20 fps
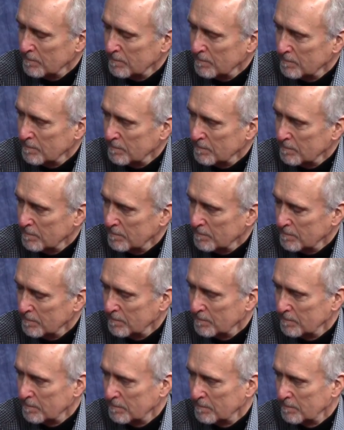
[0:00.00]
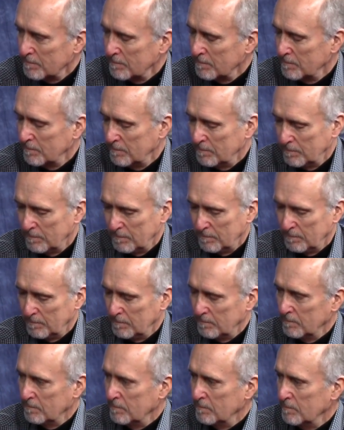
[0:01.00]

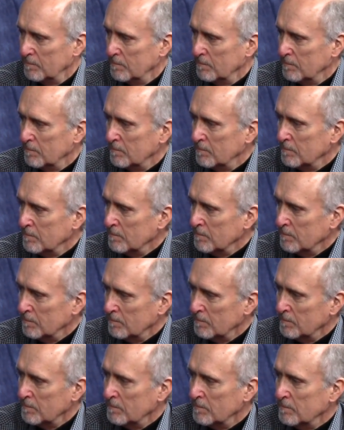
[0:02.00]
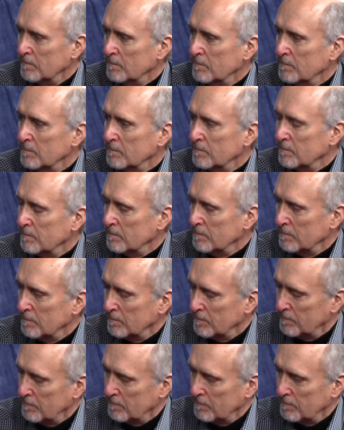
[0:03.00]

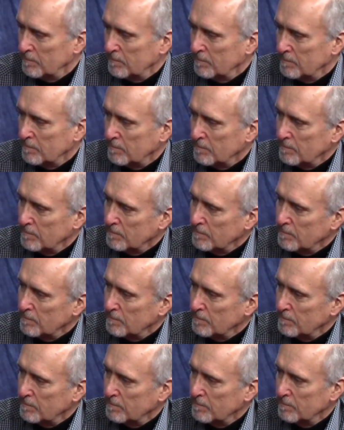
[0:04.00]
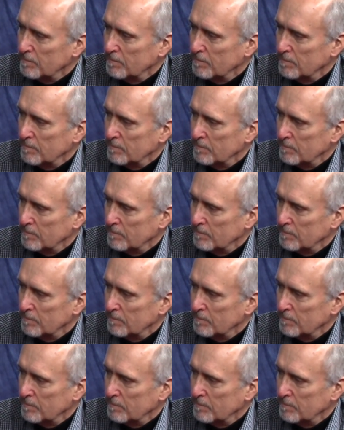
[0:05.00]
[no speech]